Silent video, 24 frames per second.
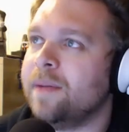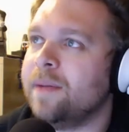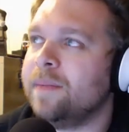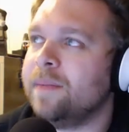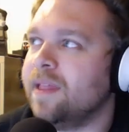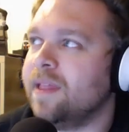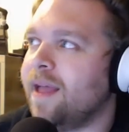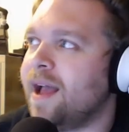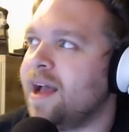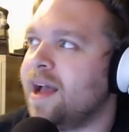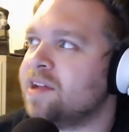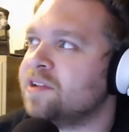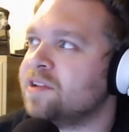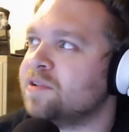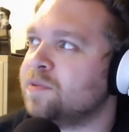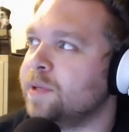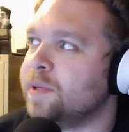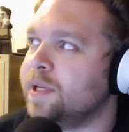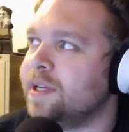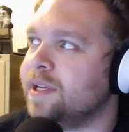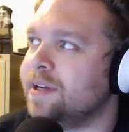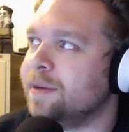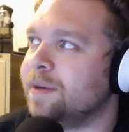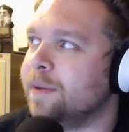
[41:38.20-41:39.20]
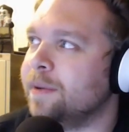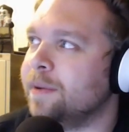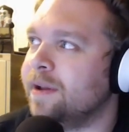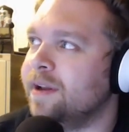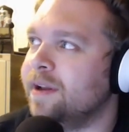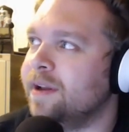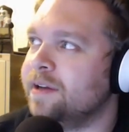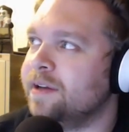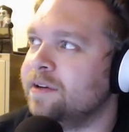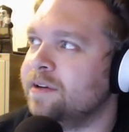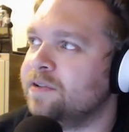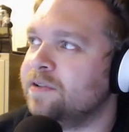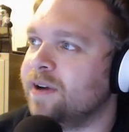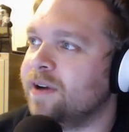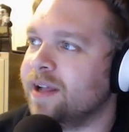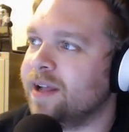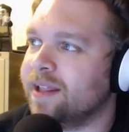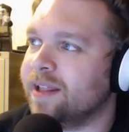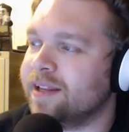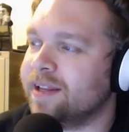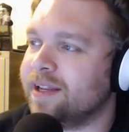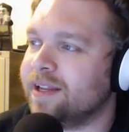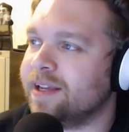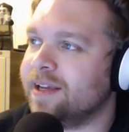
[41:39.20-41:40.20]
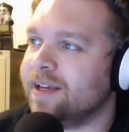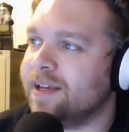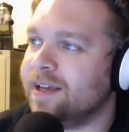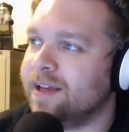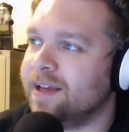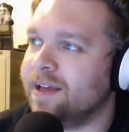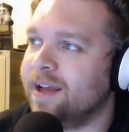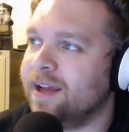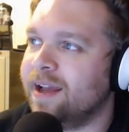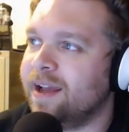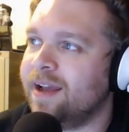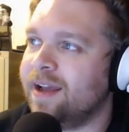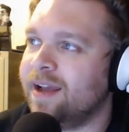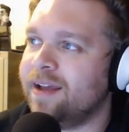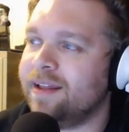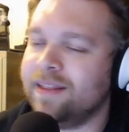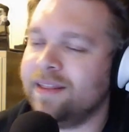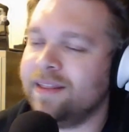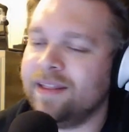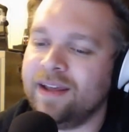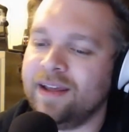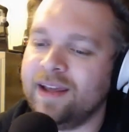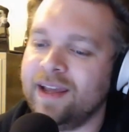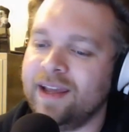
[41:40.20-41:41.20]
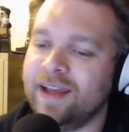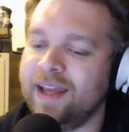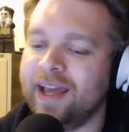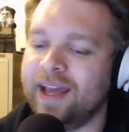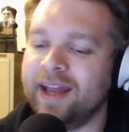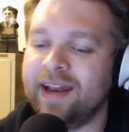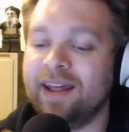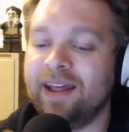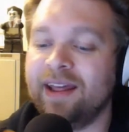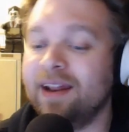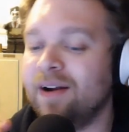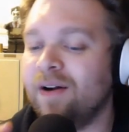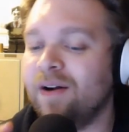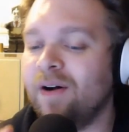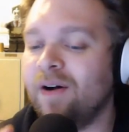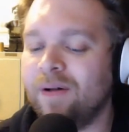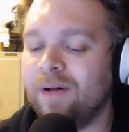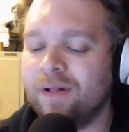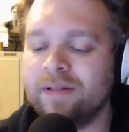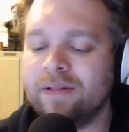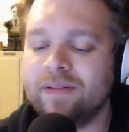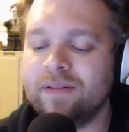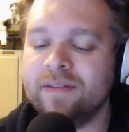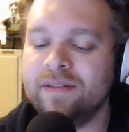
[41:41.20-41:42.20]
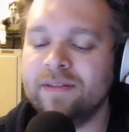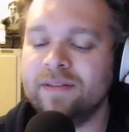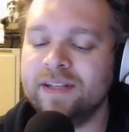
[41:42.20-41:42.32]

the last we hear about net neutrality at all.